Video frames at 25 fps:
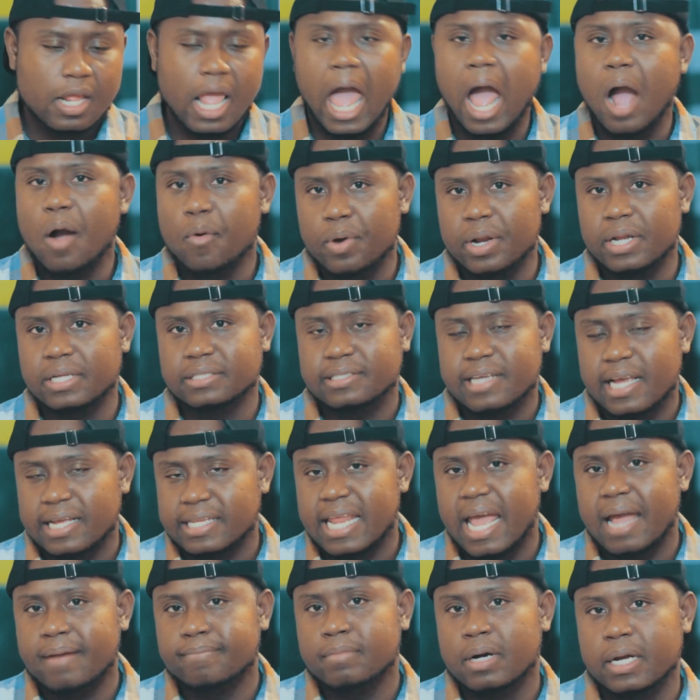I want to
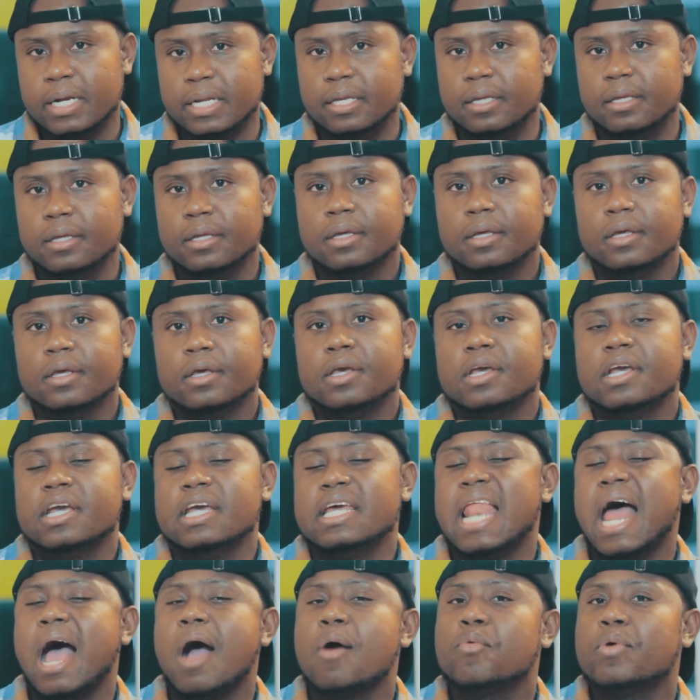take that money
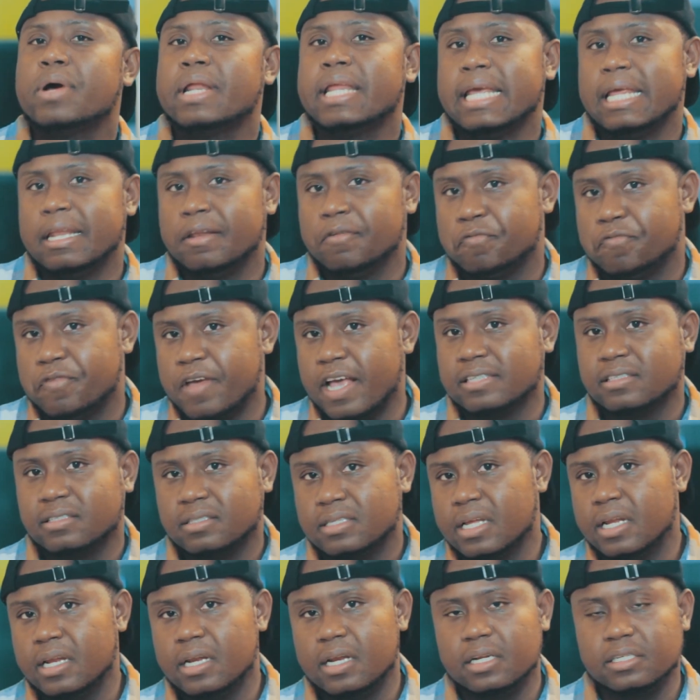and I want to invest
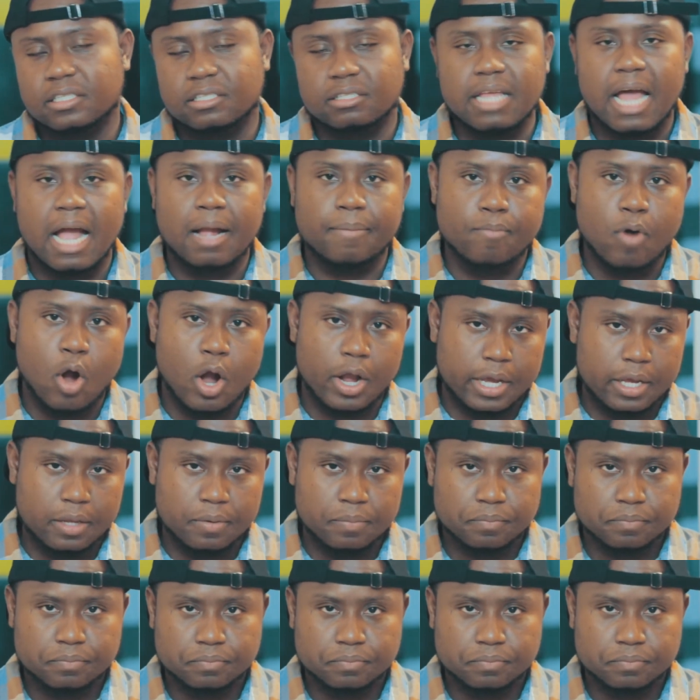it in the stock market.